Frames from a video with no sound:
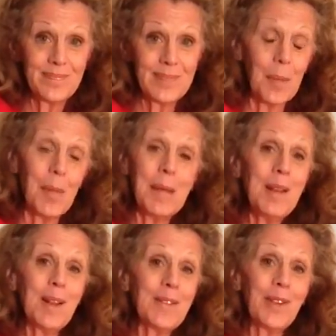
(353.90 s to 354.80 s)
And maybe
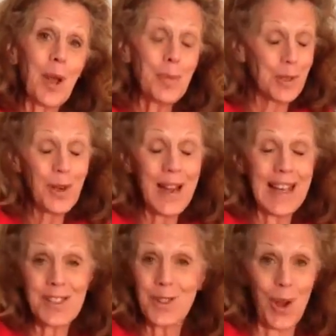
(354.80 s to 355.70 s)
they'll even open your
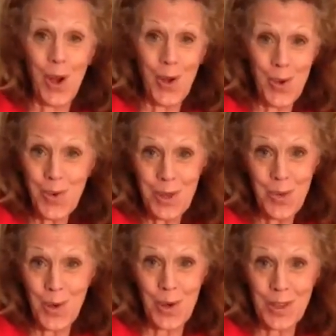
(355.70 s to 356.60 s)
eyes to a whole new
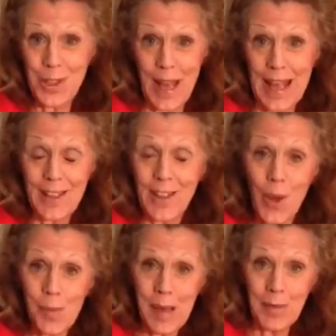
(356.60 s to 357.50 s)
world that you hadn't thought
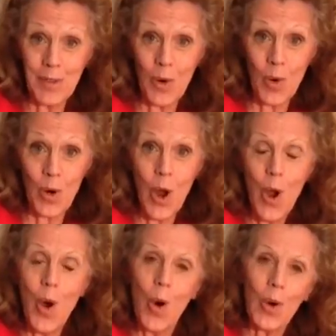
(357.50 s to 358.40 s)
about before
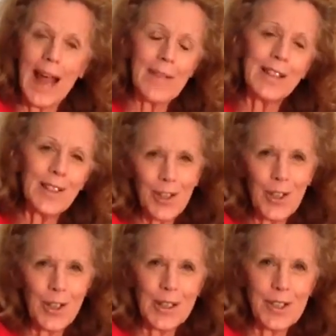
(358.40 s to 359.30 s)
or haven't
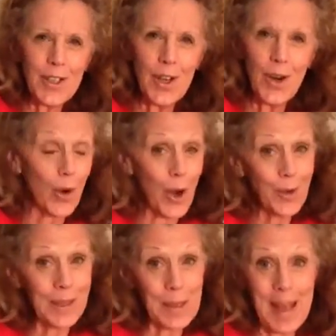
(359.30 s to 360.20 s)
encouraged or
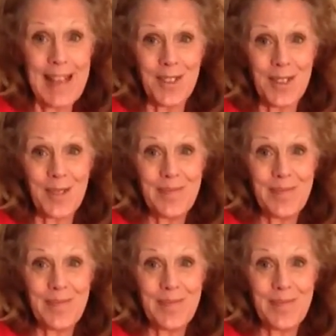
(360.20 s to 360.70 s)
only imagined.